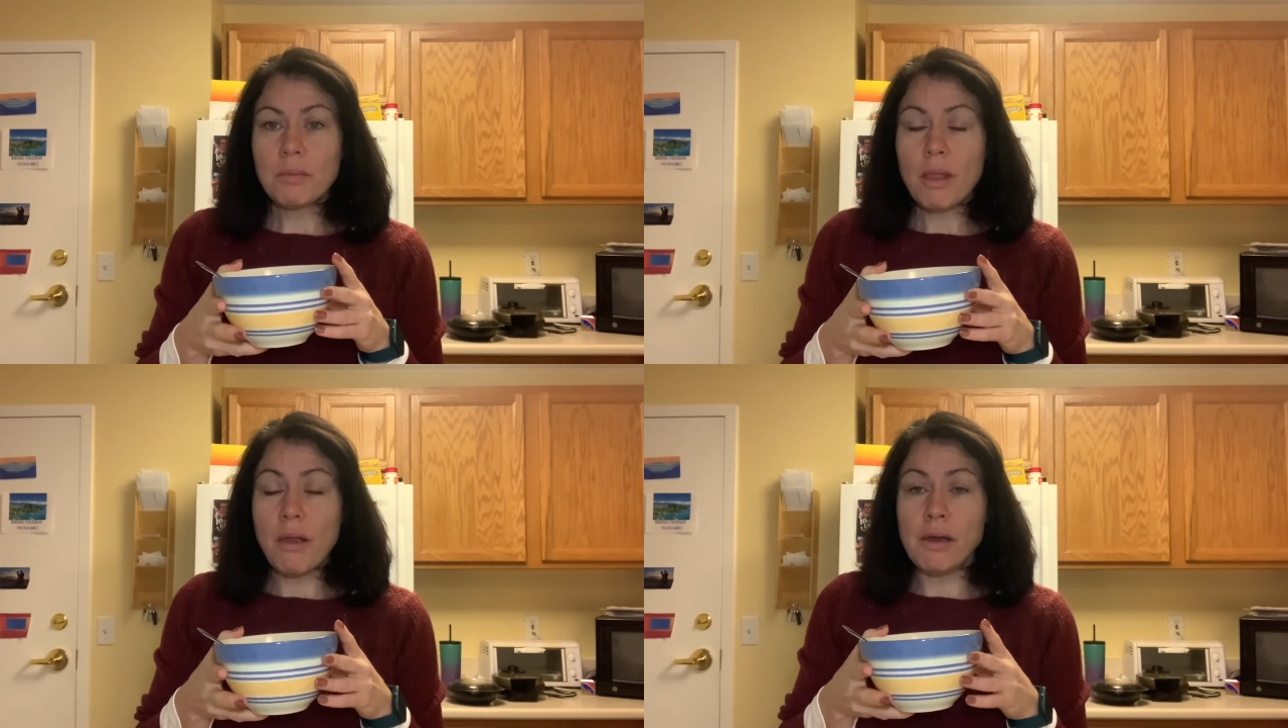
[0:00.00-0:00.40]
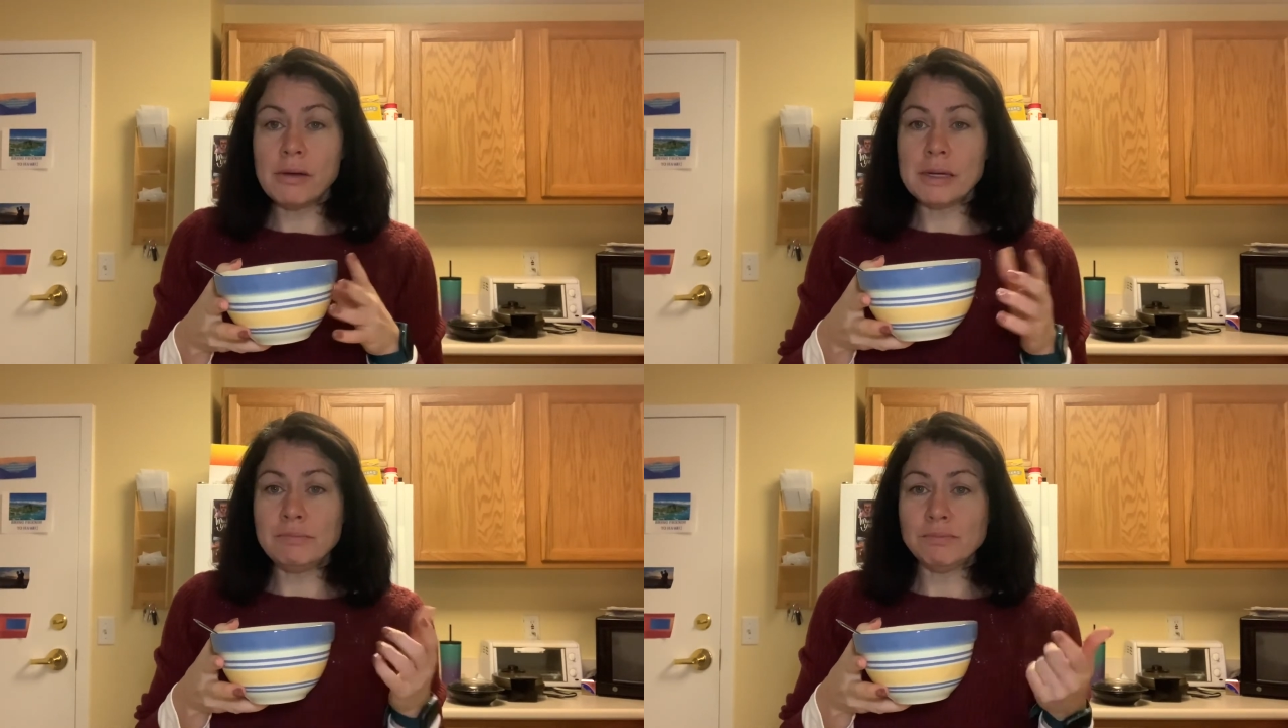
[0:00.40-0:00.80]
All
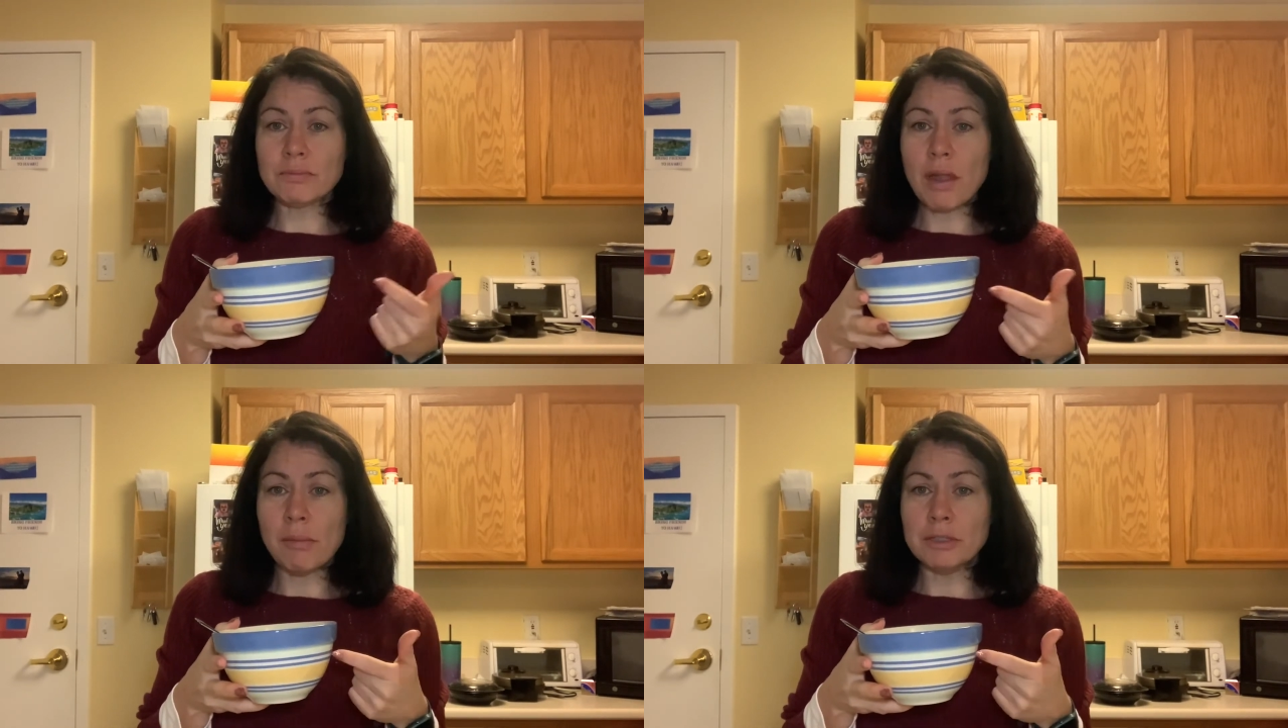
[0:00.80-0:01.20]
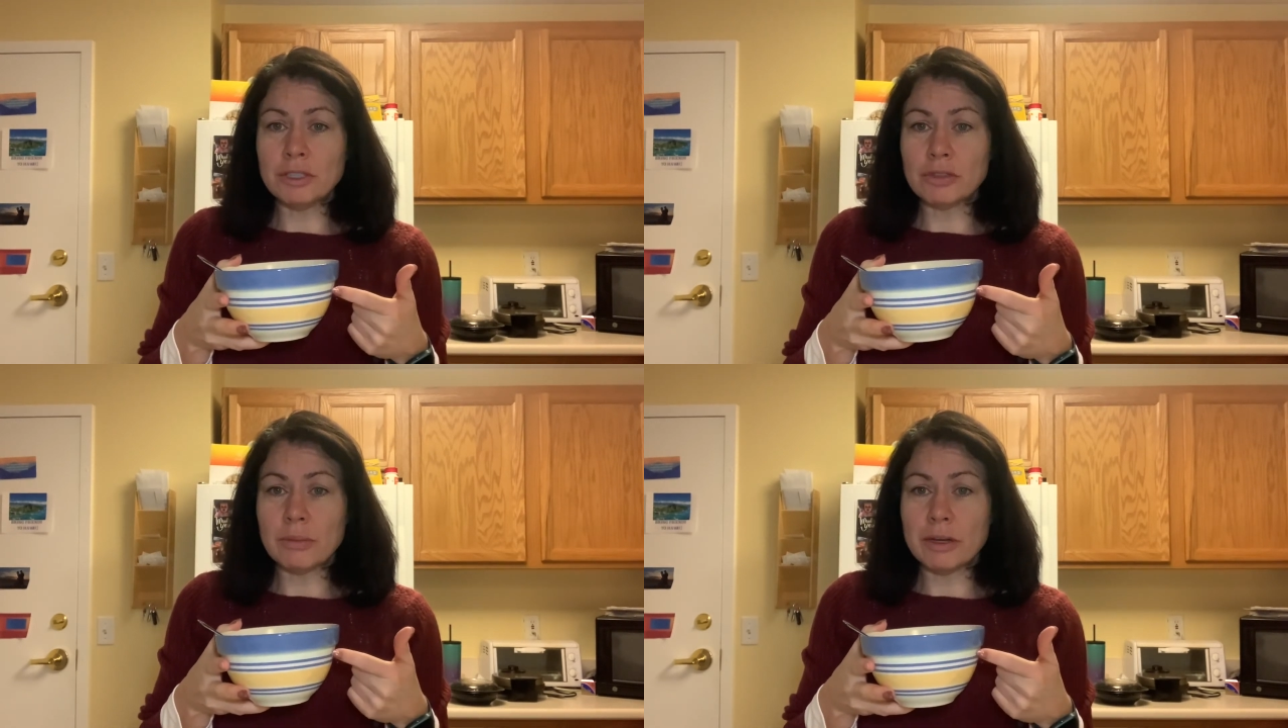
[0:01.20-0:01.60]
right, I'm gonna
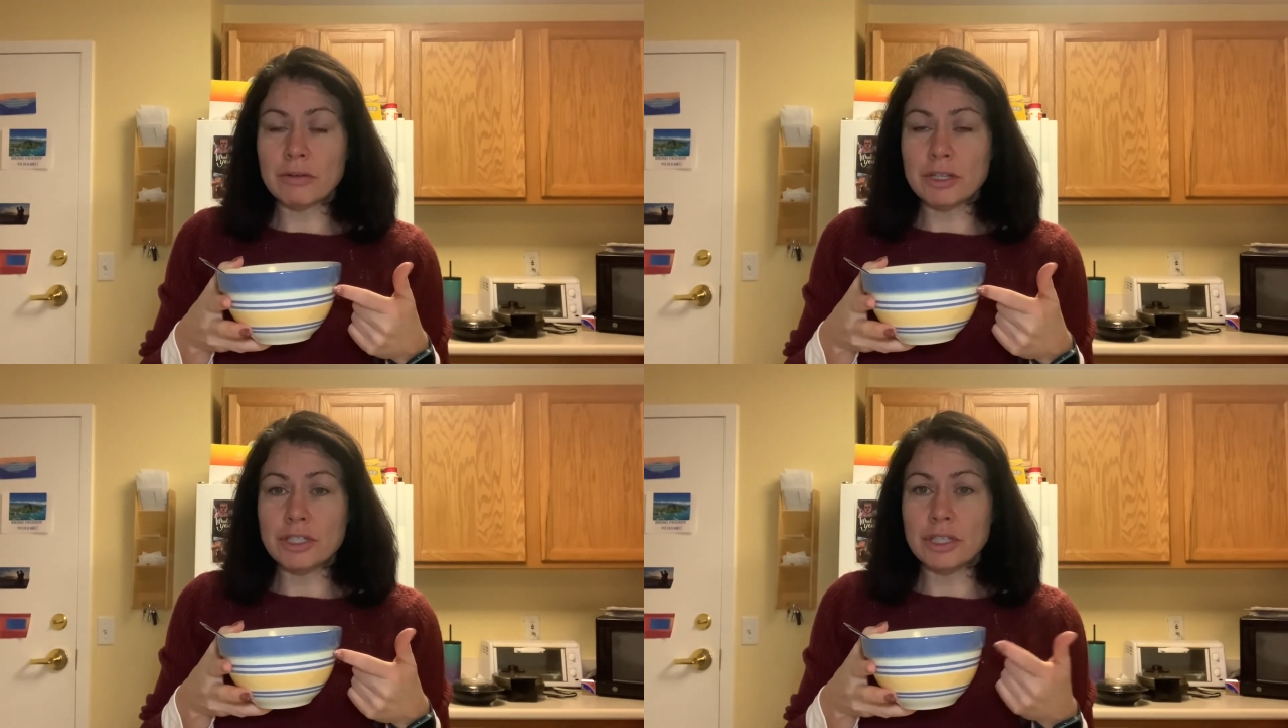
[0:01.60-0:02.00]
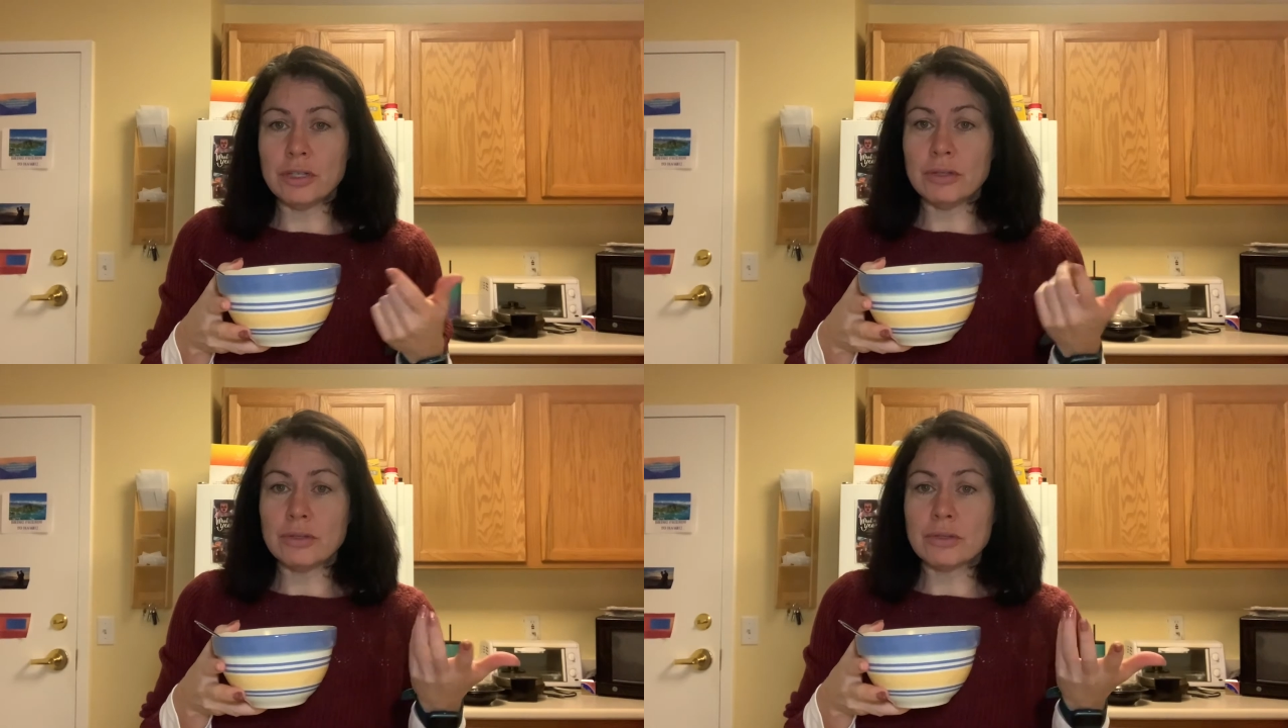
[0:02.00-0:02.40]
enjoy my Crunchy
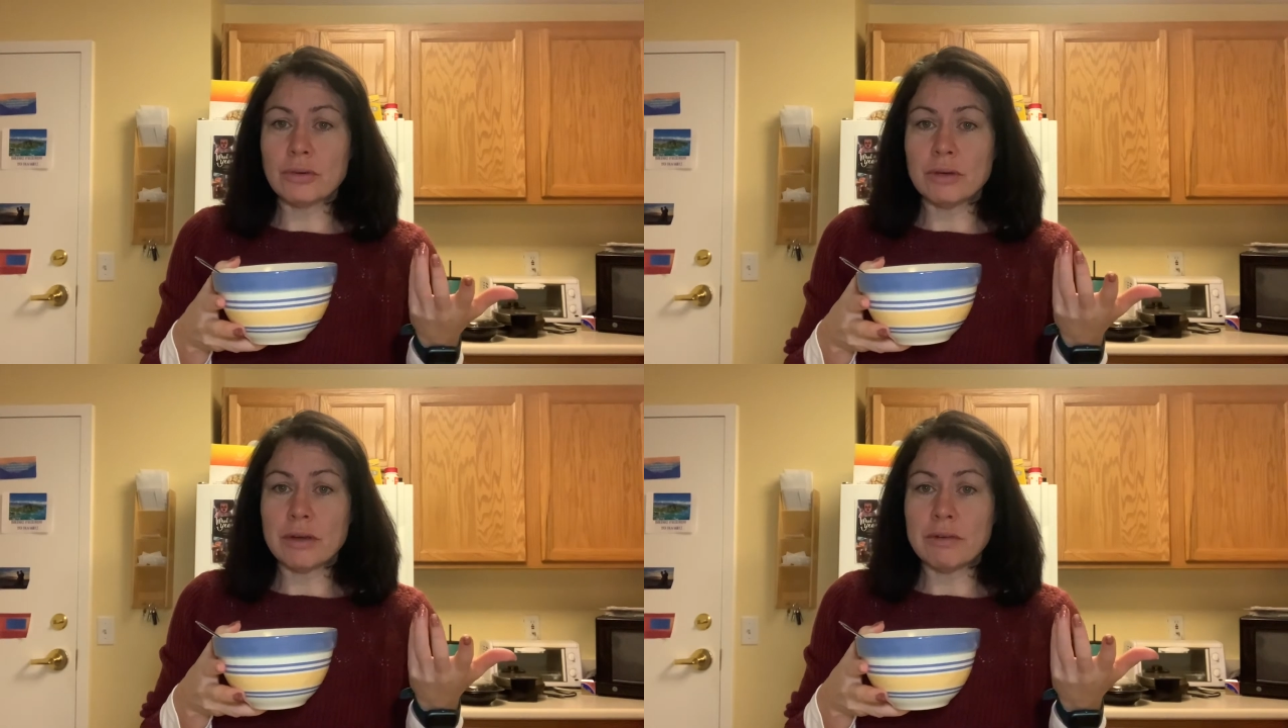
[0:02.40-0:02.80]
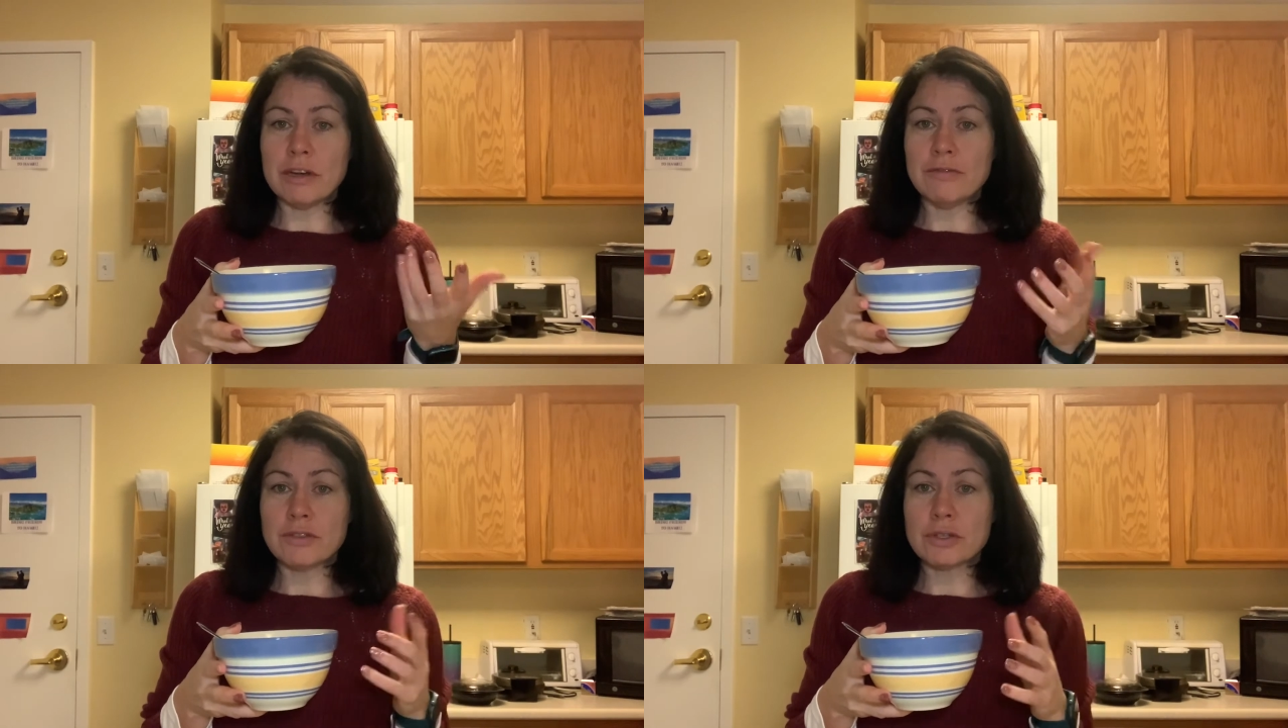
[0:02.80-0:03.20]
O's, go get
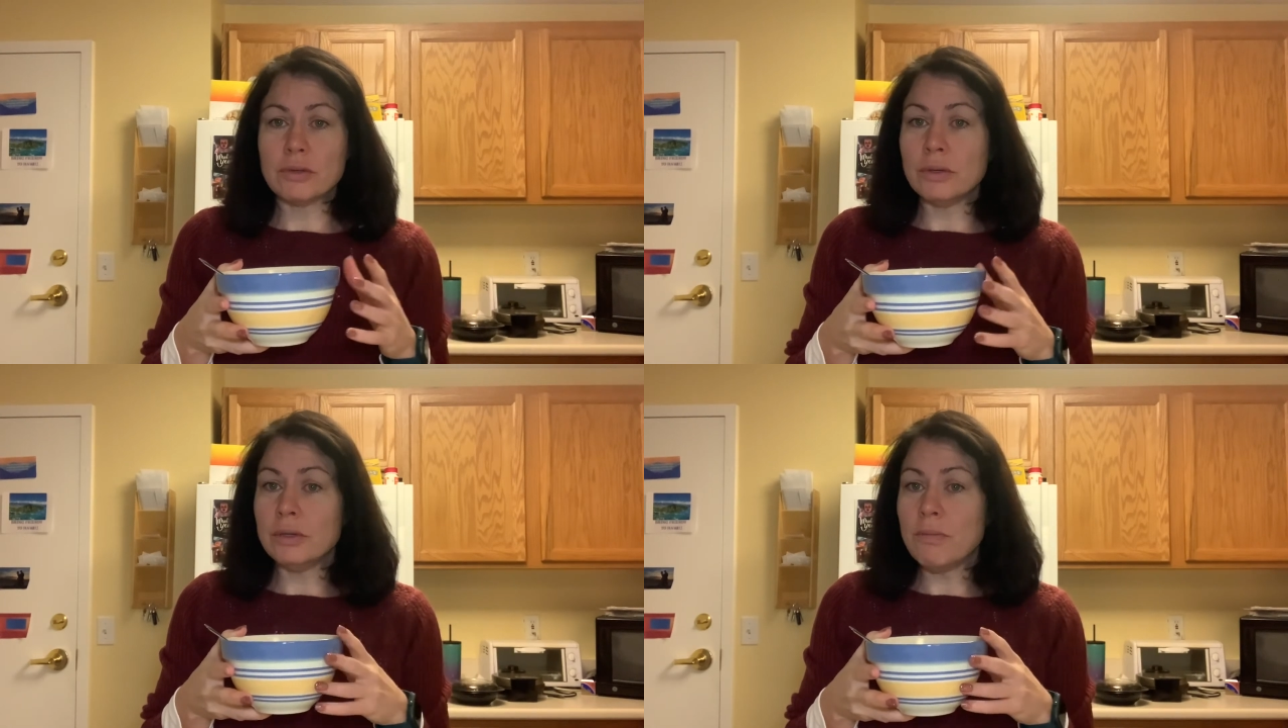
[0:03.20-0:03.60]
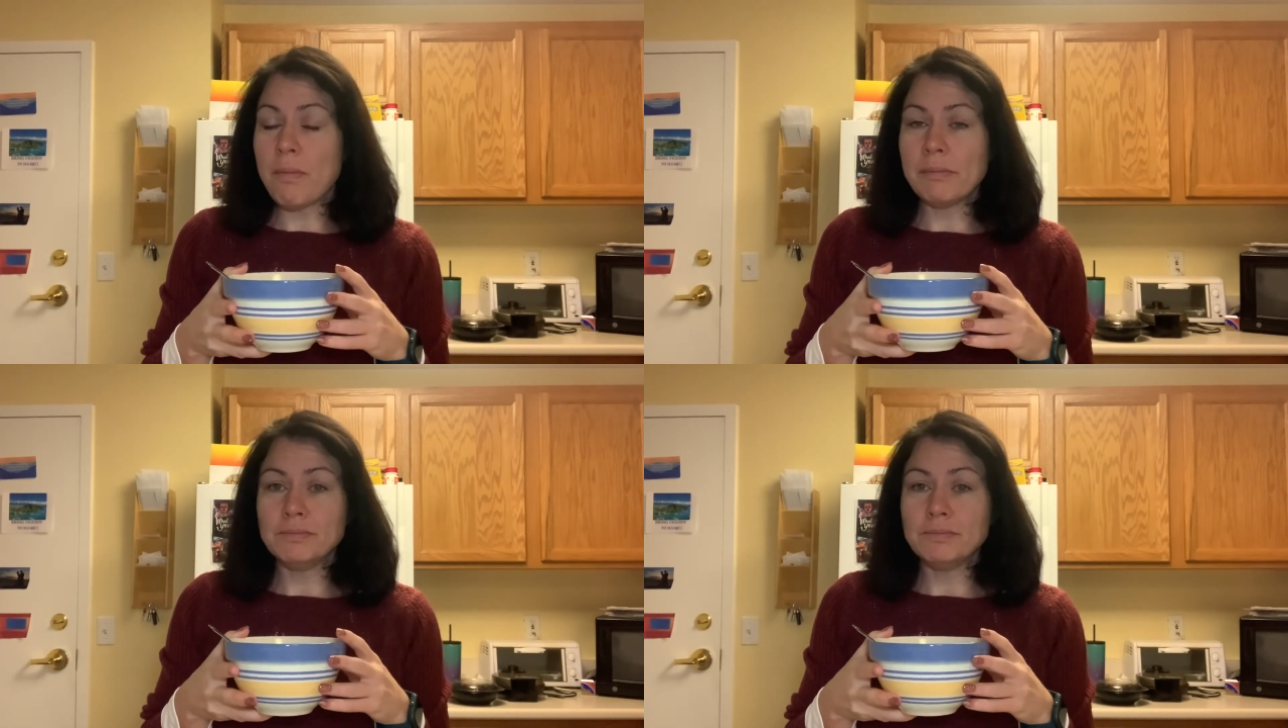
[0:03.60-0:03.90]
ready for school,